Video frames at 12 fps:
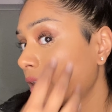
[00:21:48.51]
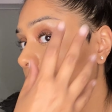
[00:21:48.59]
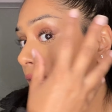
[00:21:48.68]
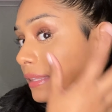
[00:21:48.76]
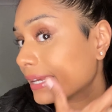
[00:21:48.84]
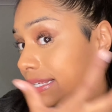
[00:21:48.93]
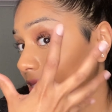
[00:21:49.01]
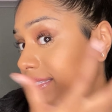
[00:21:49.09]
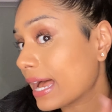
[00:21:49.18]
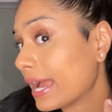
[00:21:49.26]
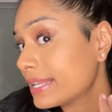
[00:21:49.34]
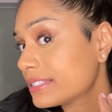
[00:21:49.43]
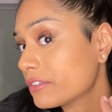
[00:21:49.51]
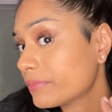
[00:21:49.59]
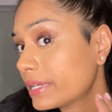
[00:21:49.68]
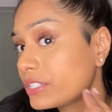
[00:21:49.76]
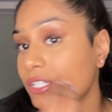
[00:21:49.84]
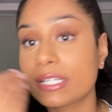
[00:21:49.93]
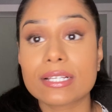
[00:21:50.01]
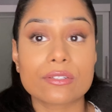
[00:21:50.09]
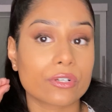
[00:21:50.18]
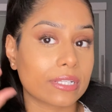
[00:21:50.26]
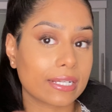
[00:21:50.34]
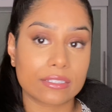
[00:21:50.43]
like sides of my cheeks or
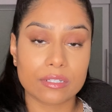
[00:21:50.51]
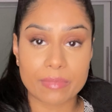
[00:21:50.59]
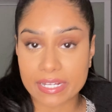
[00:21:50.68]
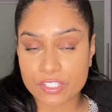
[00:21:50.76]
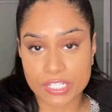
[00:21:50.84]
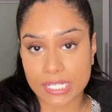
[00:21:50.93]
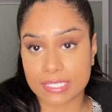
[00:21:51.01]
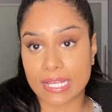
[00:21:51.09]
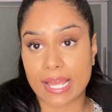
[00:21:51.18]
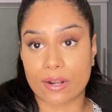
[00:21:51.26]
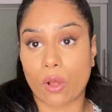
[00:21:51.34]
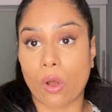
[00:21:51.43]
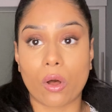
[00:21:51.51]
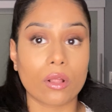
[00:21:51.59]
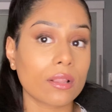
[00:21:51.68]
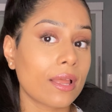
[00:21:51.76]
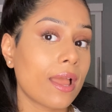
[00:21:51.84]
like to my cheeks at all.